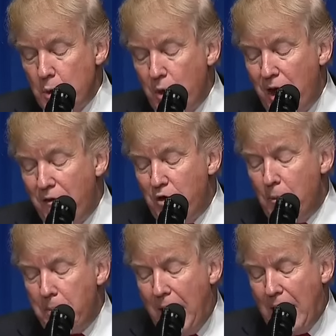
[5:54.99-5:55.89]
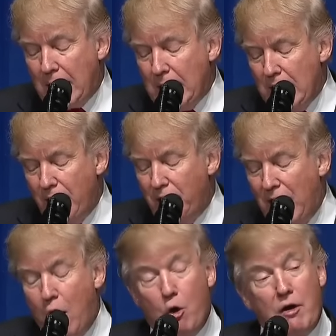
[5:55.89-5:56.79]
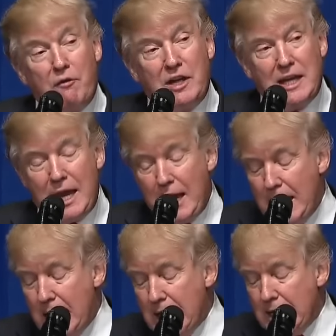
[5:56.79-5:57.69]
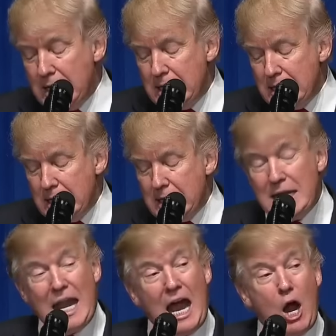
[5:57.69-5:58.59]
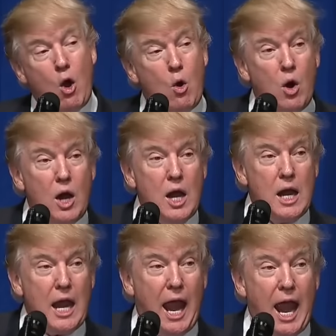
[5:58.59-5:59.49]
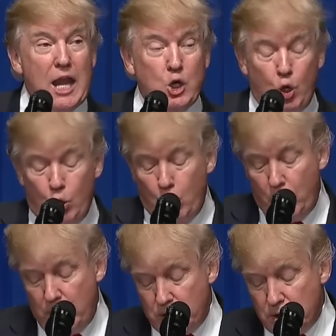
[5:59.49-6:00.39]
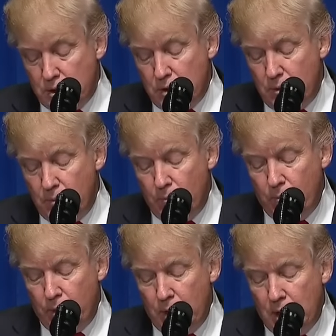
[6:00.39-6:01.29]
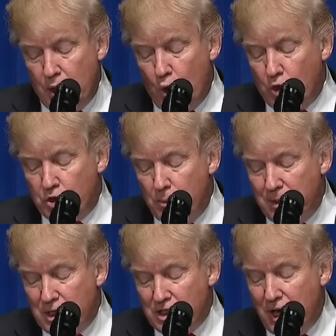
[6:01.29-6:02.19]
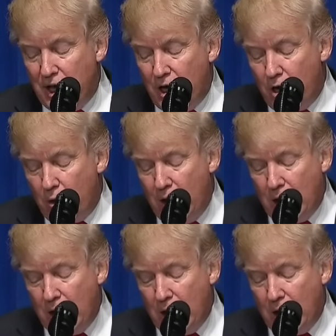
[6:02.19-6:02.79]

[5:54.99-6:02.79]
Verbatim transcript: We have your back every hour, every day, now and always. That also means getting our